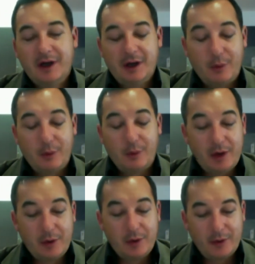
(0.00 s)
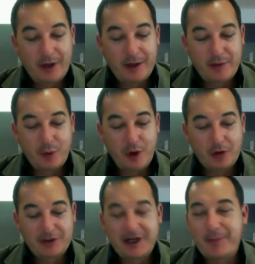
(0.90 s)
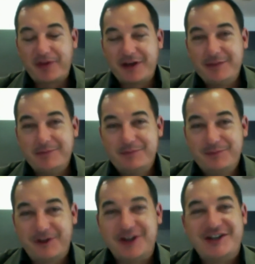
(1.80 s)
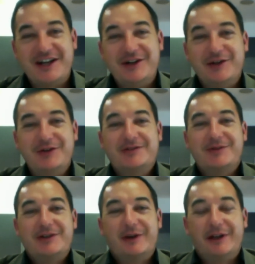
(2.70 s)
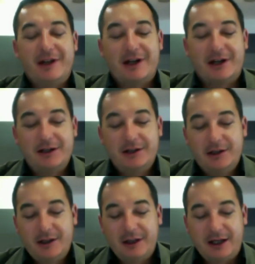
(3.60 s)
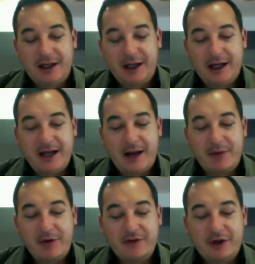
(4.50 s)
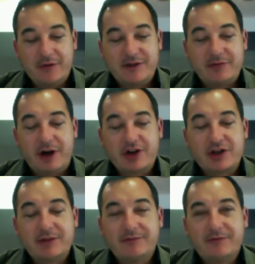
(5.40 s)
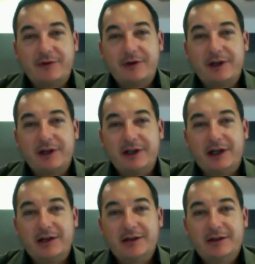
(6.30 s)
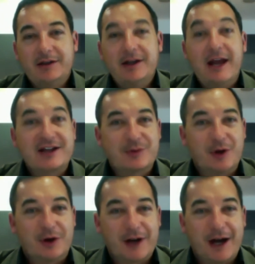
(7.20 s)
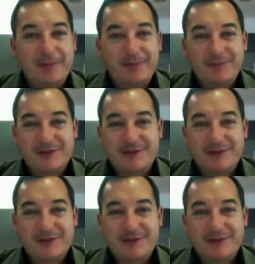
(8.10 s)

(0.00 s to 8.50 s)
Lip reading: Well, the World Cup thing continues. We're doing a number of jobs in Russia for the next World Cup.